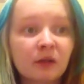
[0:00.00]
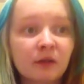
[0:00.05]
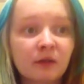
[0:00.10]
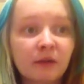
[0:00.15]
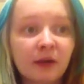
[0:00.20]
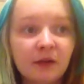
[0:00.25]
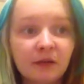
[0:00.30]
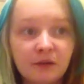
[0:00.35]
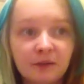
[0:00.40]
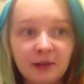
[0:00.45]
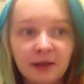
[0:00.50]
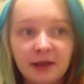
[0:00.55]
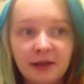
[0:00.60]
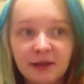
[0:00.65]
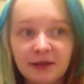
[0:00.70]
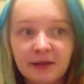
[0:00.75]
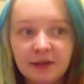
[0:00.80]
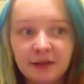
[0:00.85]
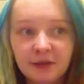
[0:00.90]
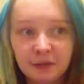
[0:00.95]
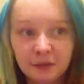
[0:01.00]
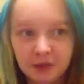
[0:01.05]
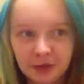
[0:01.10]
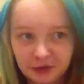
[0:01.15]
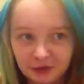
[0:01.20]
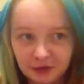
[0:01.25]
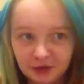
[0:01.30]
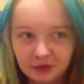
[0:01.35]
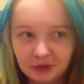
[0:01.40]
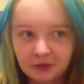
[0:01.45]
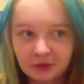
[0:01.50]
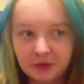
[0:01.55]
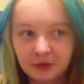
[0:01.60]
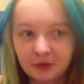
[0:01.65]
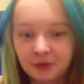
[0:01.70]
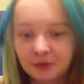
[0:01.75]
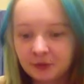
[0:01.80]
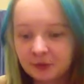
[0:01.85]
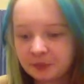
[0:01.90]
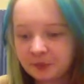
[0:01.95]
thankfully I didn't, which is
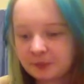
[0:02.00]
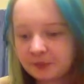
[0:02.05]
good.